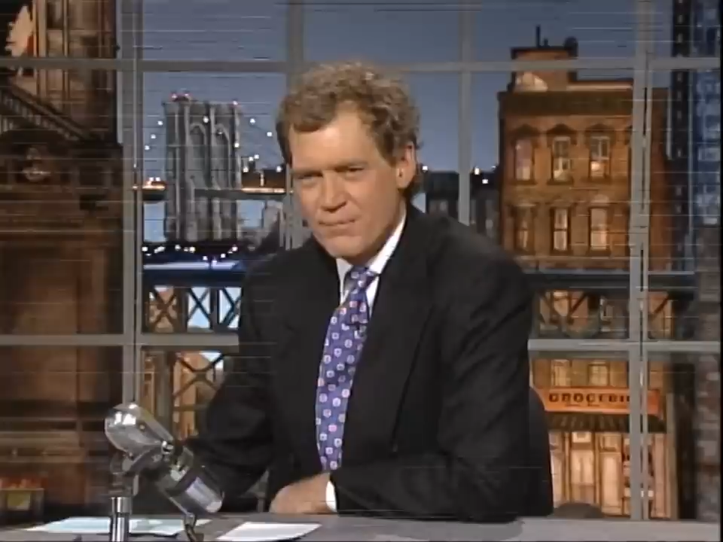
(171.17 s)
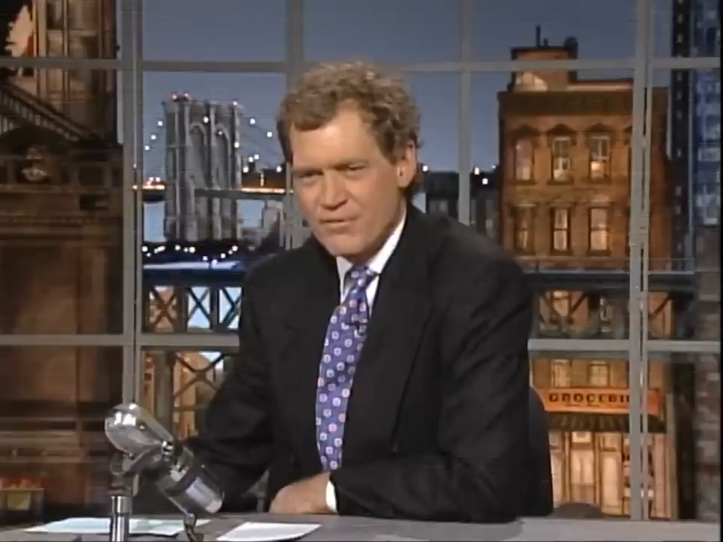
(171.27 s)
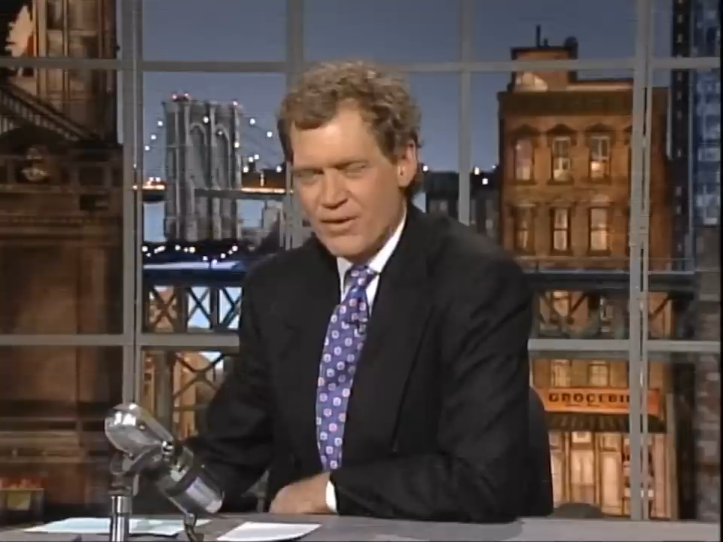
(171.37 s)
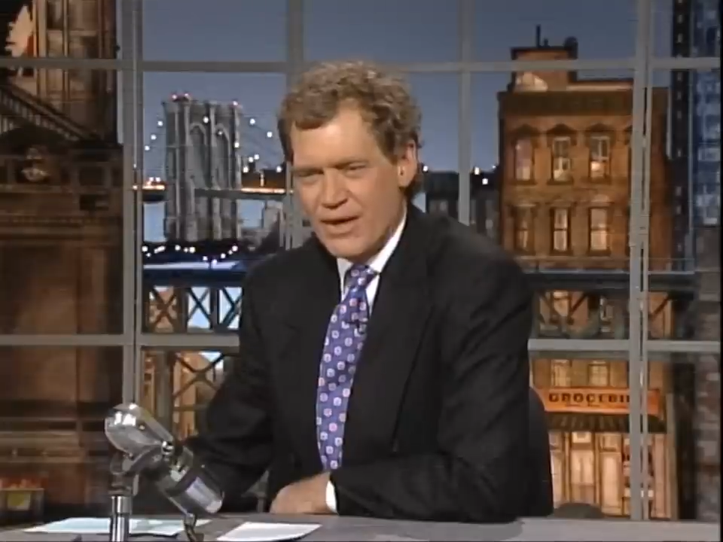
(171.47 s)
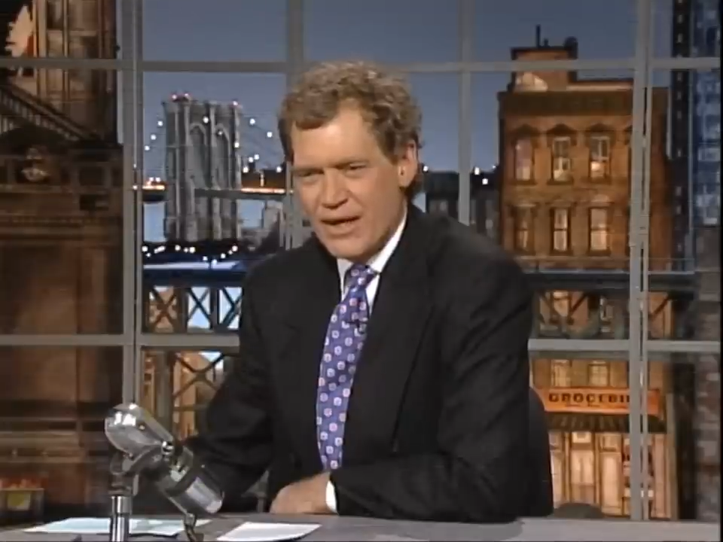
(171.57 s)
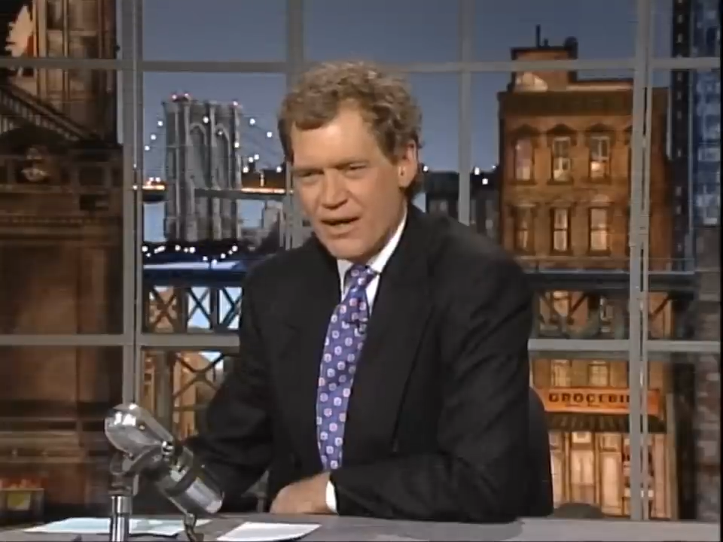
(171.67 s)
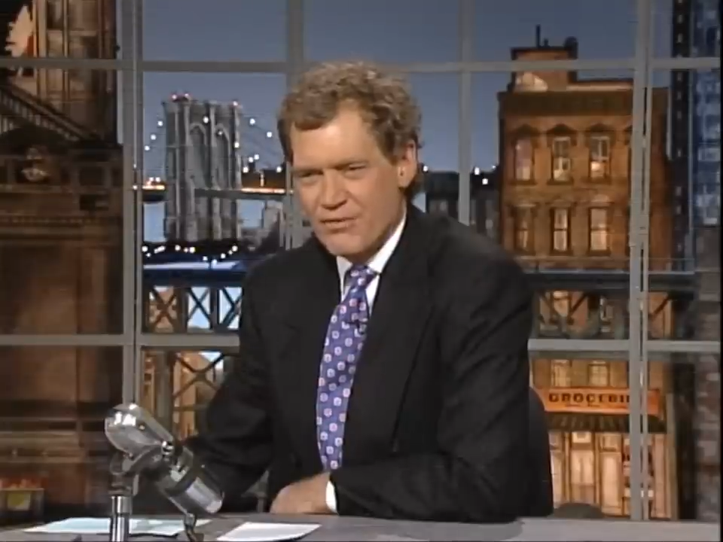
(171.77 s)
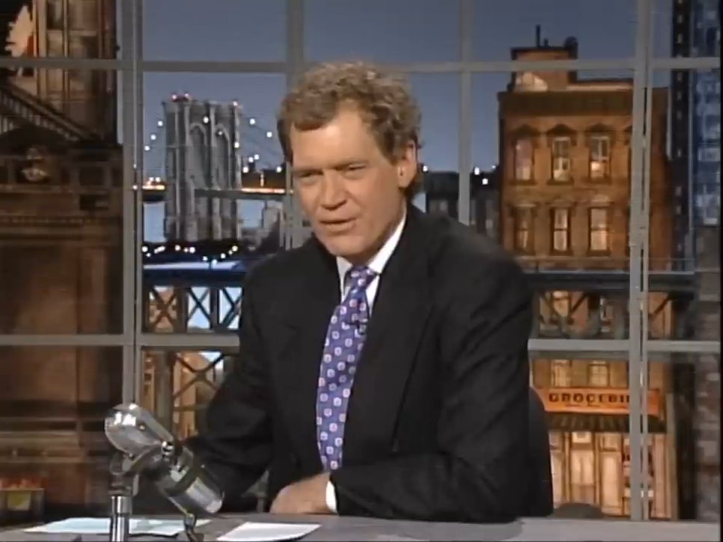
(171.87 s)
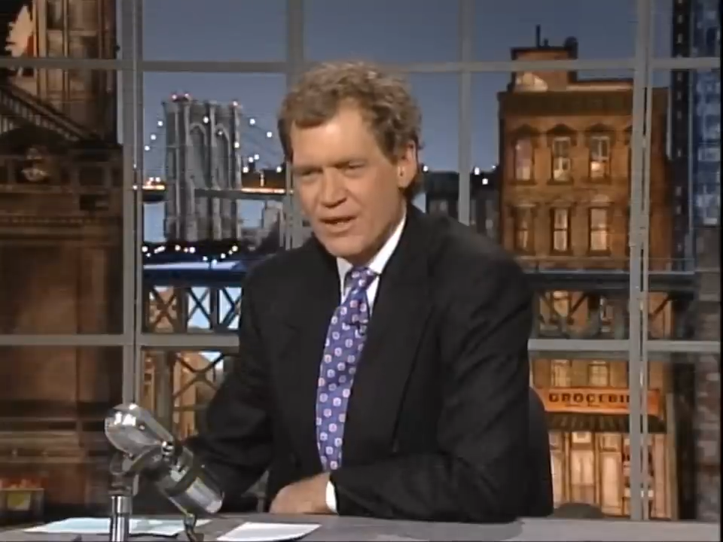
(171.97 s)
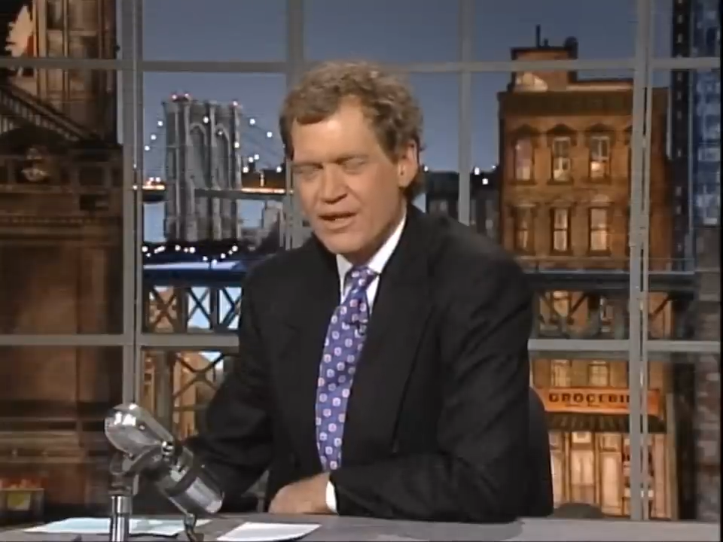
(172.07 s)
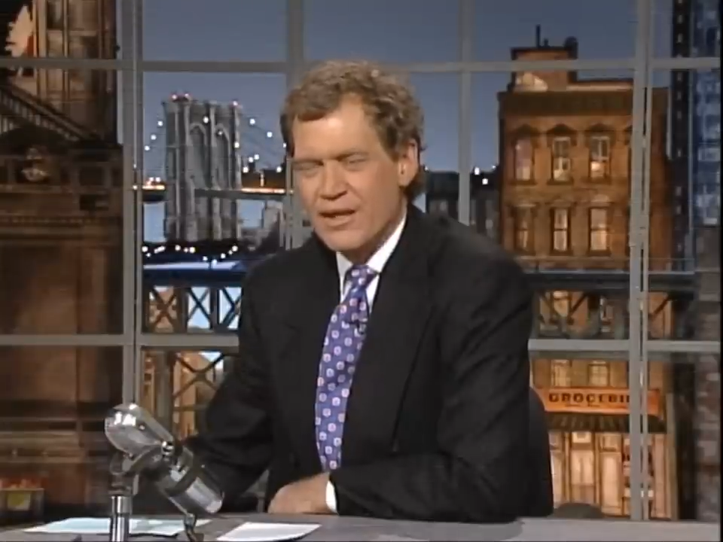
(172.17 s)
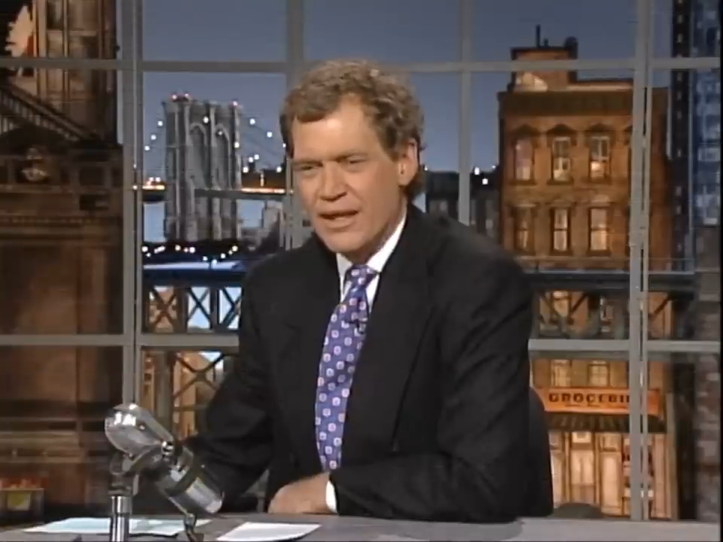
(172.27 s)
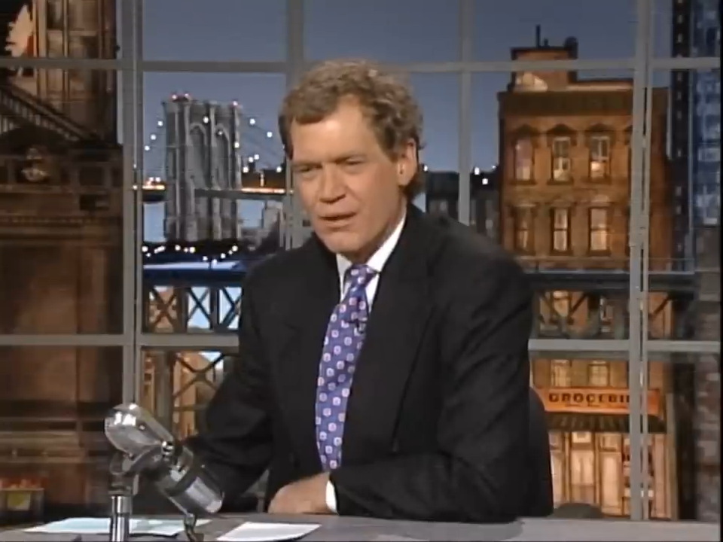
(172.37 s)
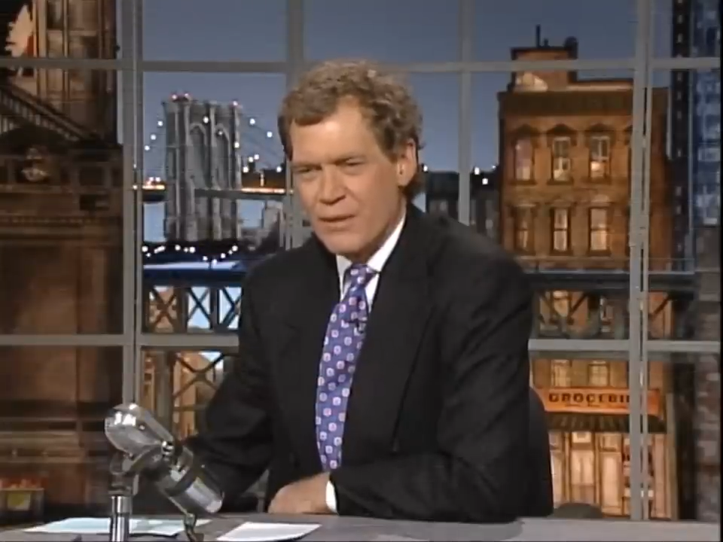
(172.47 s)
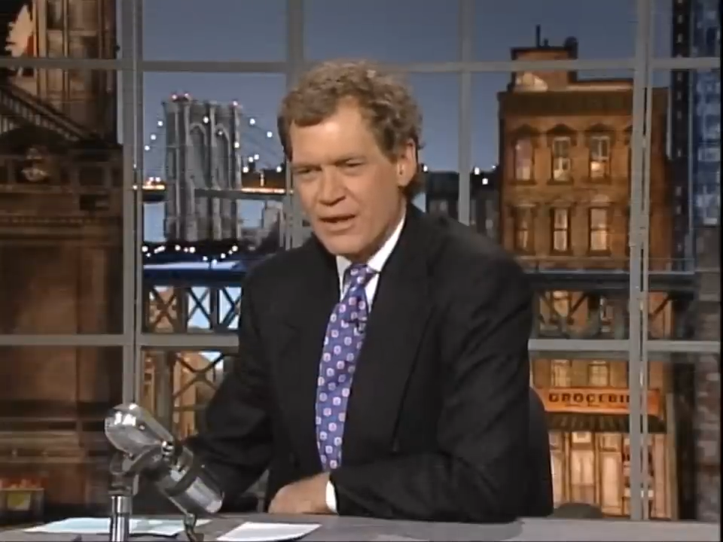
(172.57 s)
Be very careful.
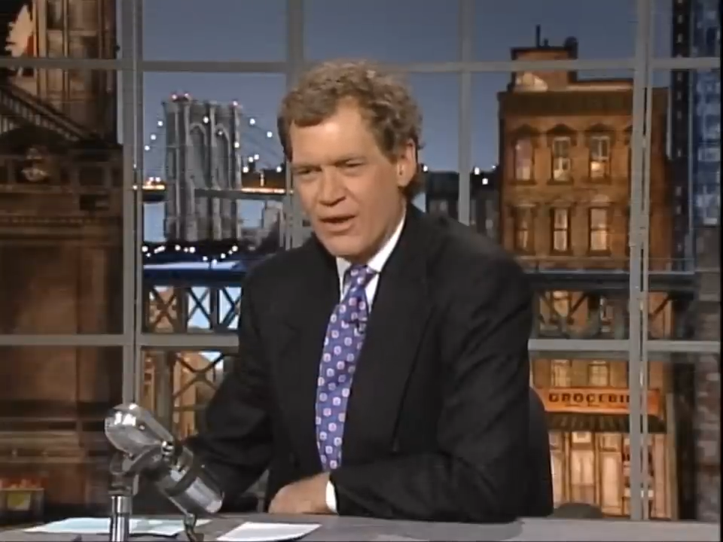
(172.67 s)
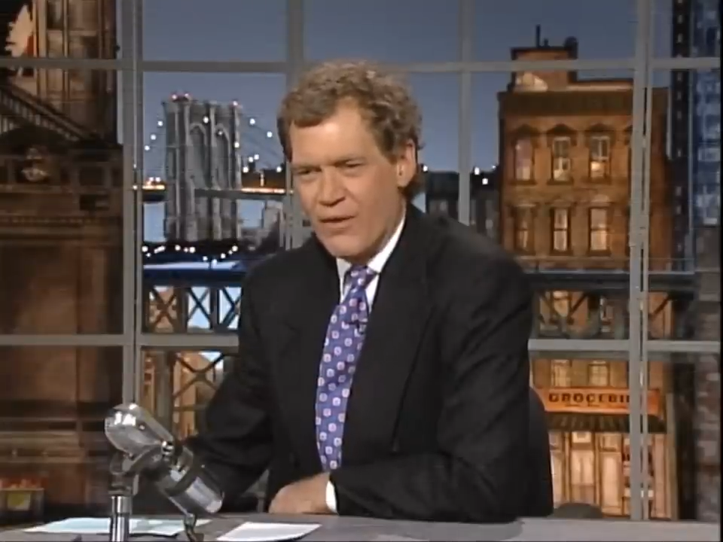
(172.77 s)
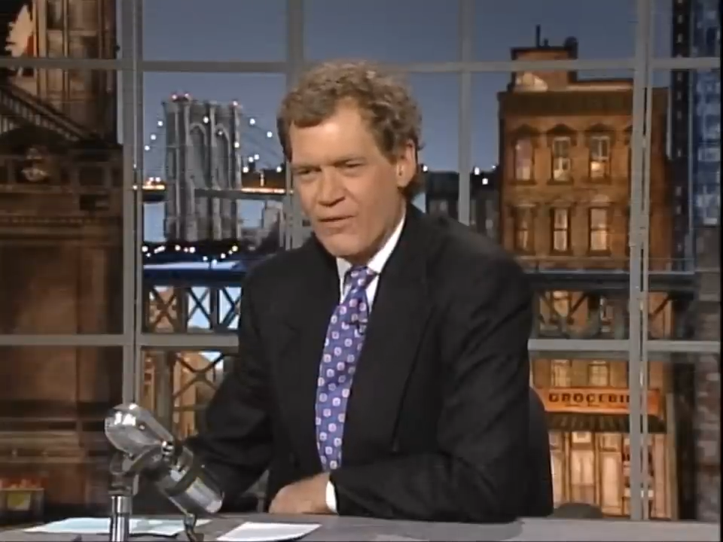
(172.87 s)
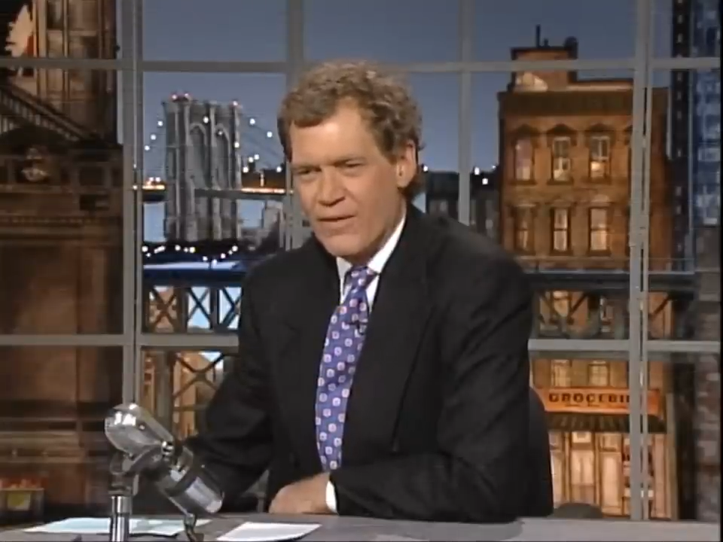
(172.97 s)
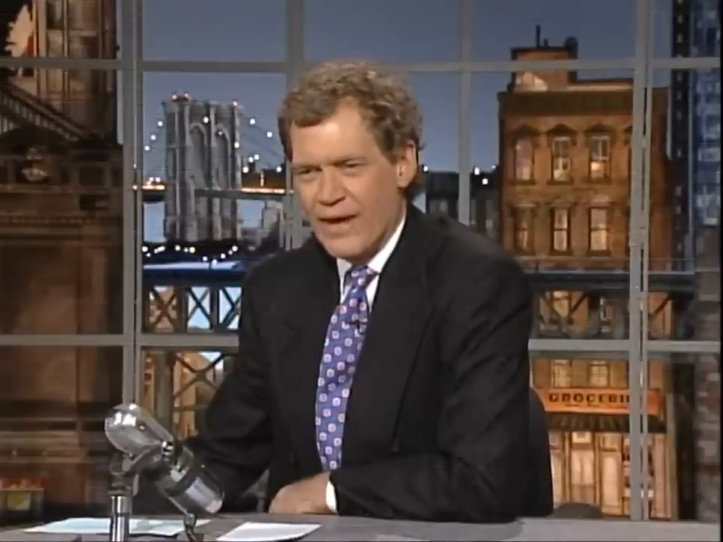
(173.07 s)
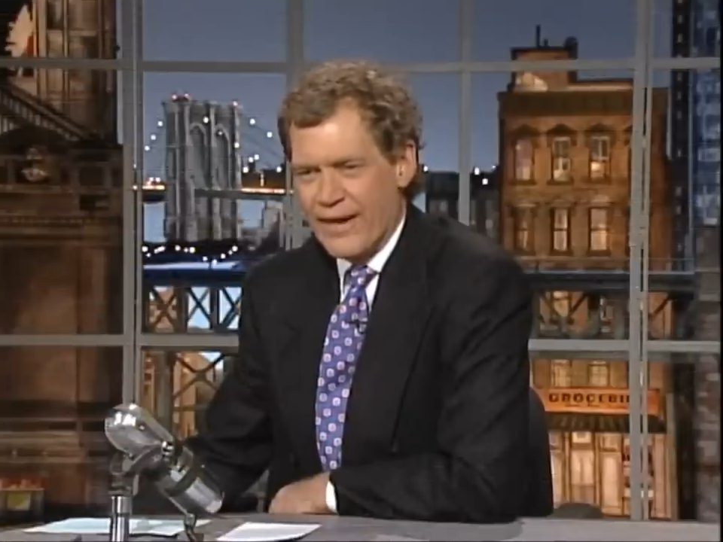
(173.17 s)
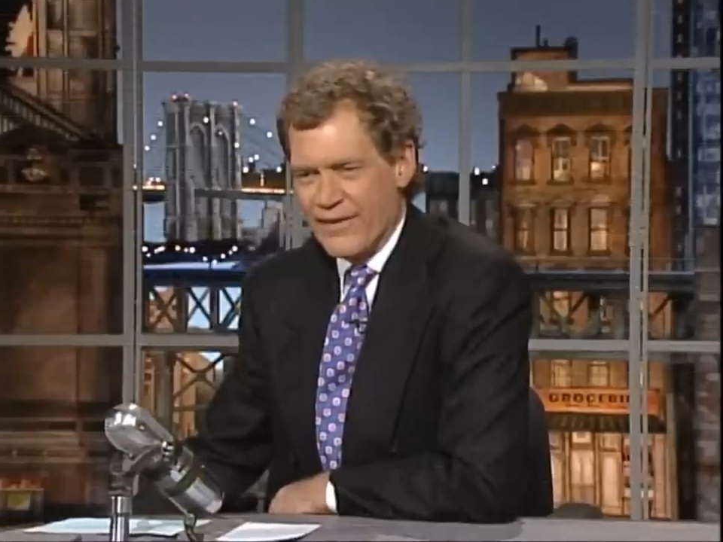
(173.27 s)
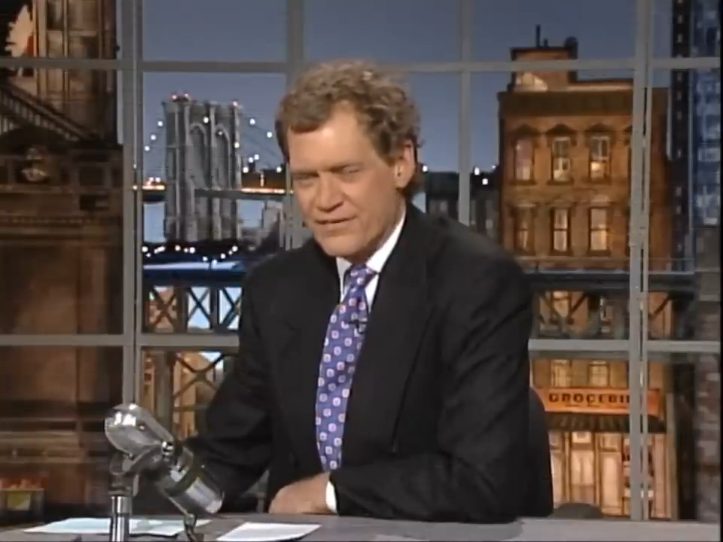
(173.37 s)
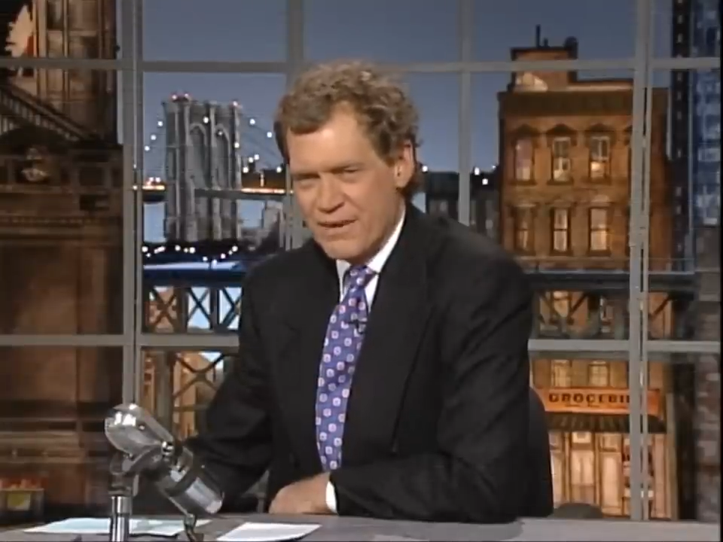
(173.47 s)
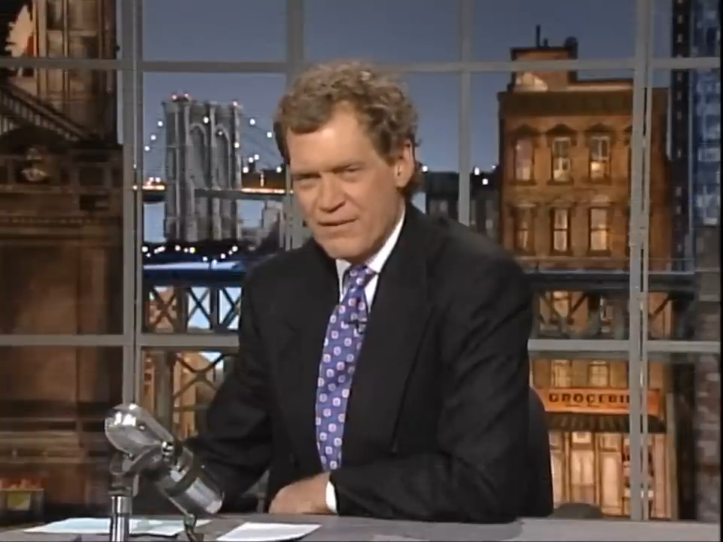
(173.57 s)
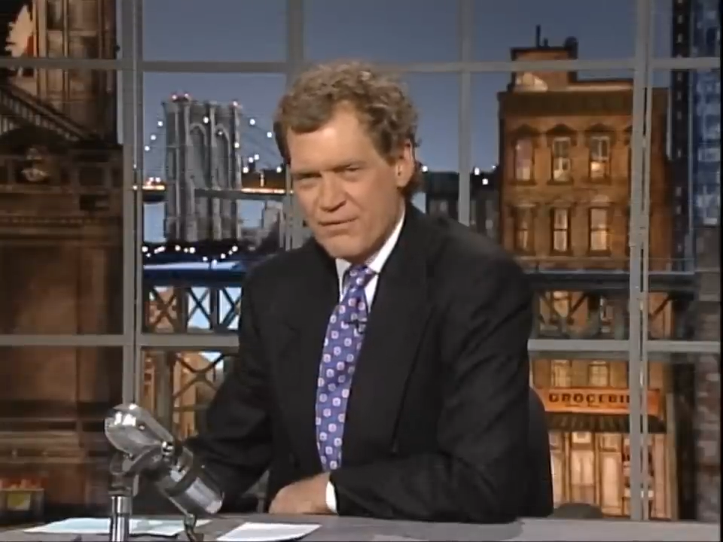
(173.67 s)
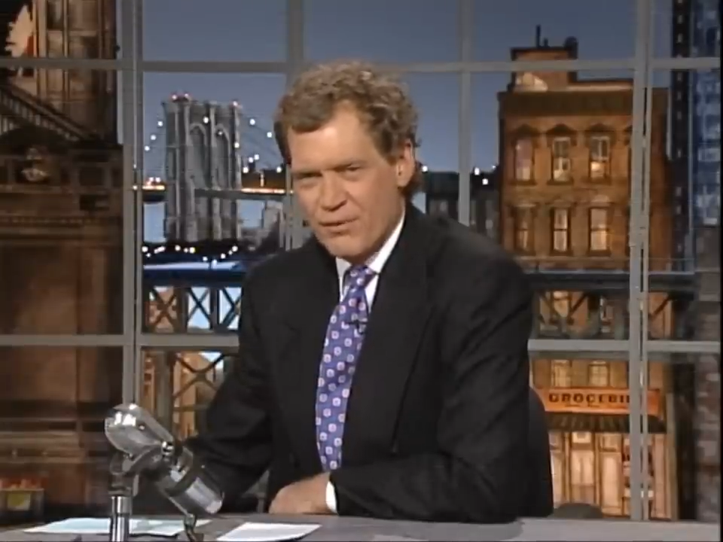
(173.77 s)
Here we go. Out of the seventh